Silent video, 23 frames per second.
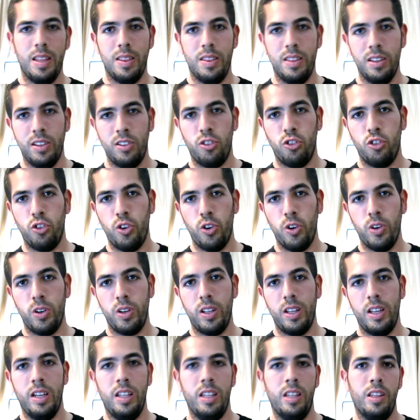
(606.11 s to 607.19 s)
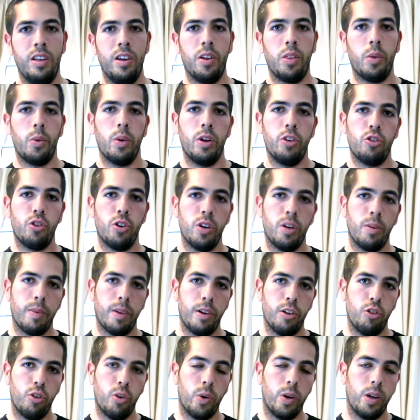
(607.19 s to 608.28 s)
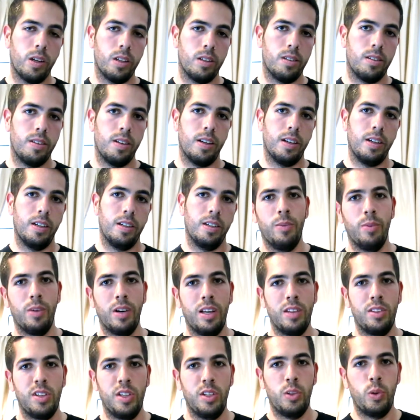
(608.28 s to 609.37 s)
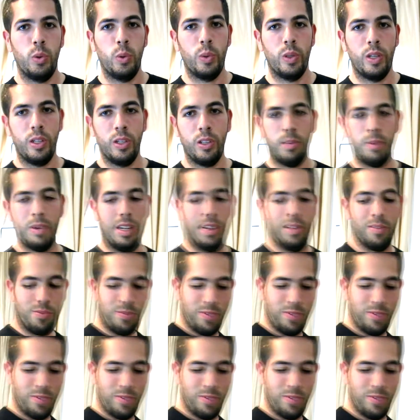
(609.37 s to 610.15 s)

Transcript: This shirt and the other red shirt I'm going to show you in a second. When I say too little, I mean it